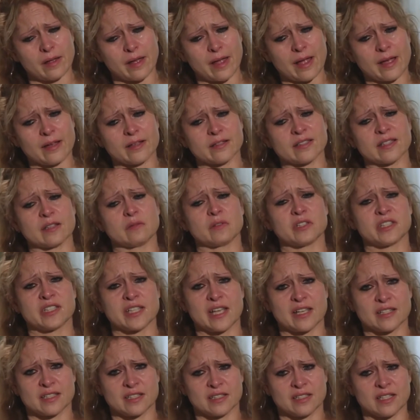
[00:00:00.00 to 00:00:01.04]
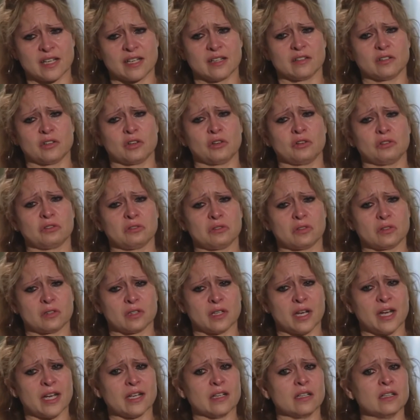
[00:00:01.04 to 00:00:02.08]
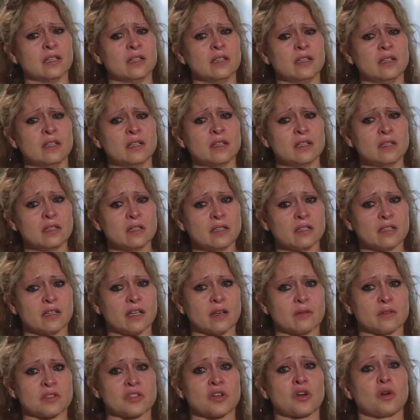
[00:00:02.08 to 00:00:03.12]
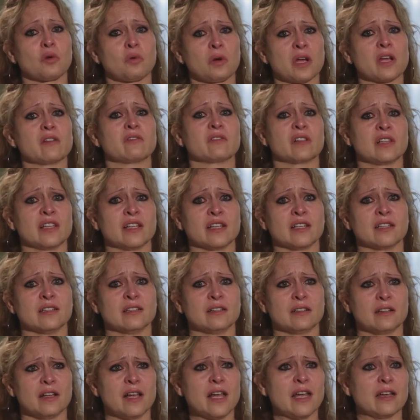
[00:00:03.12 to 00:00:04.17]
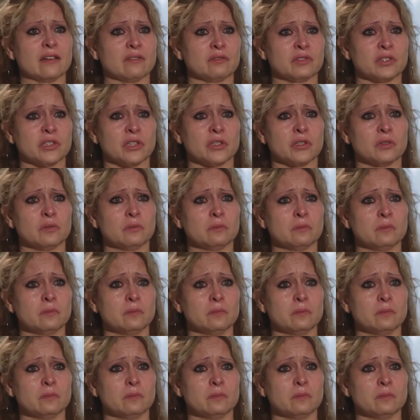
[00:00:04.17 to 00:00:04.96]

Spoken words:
as they resuscitated her through the night, that was her way of clinging to life, you know?